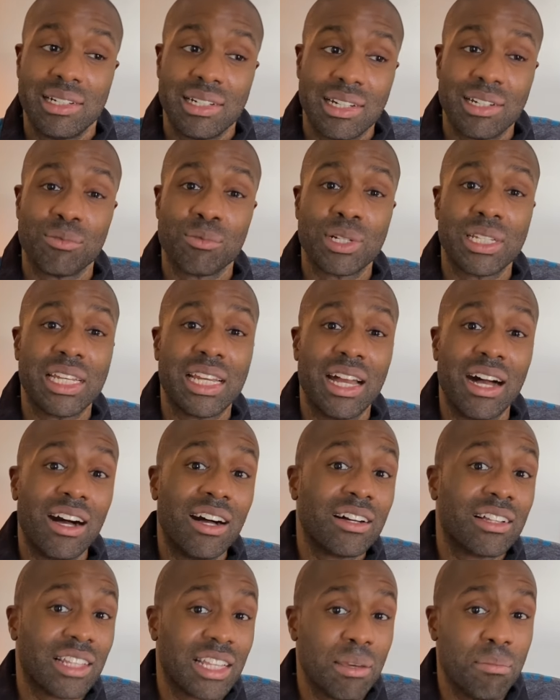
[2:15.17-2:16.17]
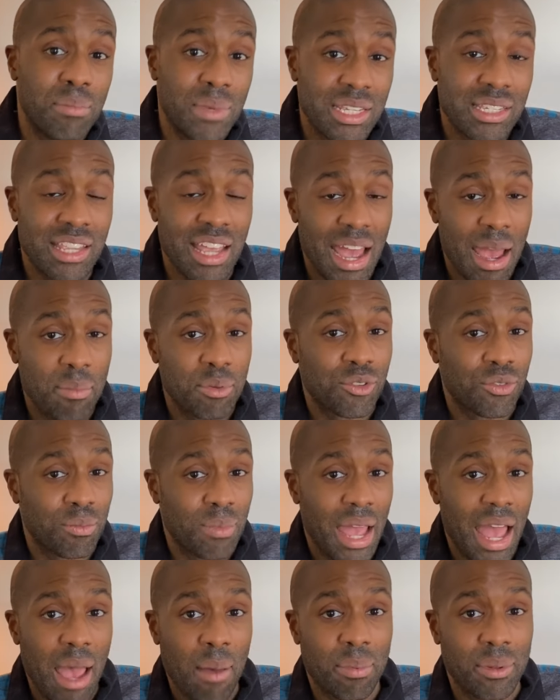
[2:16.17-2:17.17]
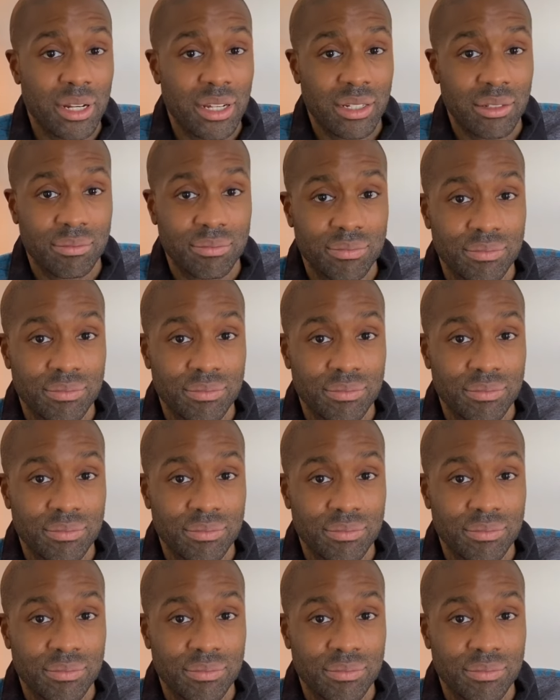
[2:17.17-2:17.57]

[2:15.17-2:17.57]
and really ugly mishaps from happening.